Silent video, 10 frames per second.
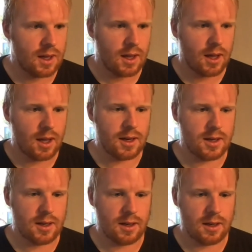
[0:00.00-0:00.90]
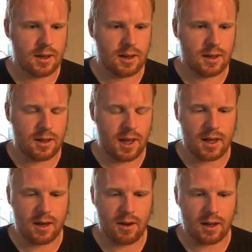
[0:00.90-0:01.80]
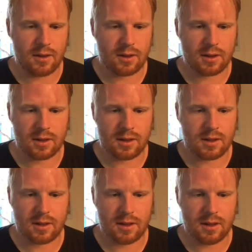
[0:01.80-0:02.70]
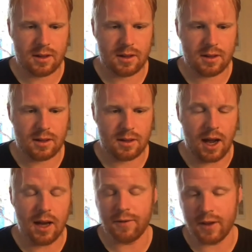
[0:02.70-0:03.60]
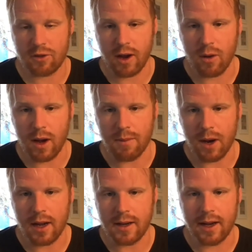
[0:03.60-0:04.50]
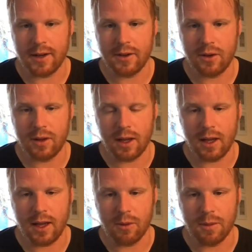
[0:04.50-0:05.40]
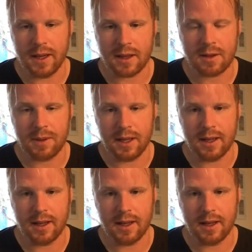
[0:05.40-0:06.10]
And yeah, no, I loved it straight away, but I knew that it would be a split